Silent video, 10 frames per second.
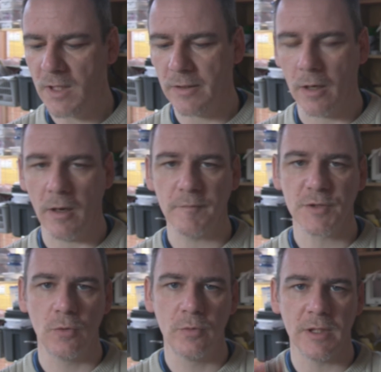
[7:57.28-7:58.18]
Now, I've
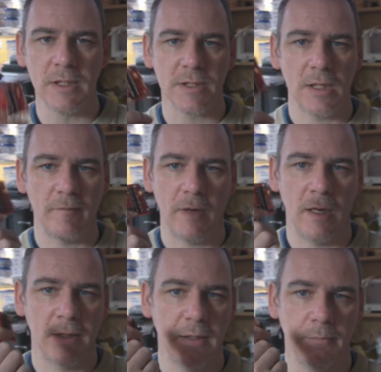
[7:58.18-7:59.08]
sold these and I've
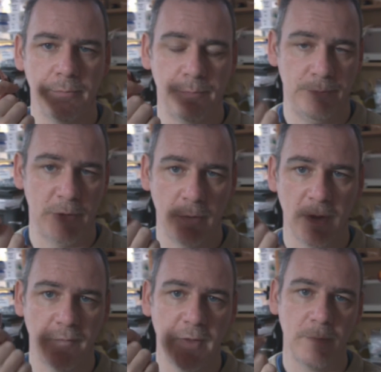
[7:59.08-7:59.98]
had
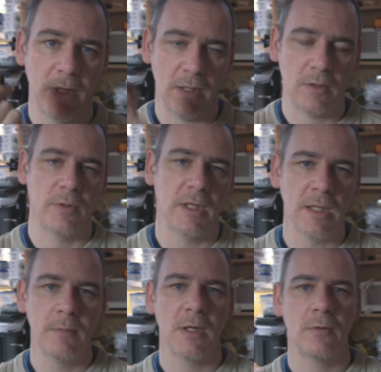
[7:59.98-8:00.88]
brilliant feedback on
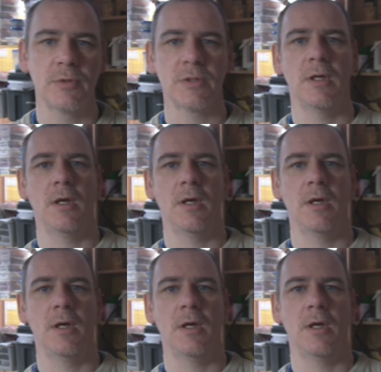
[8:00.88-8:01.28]
emails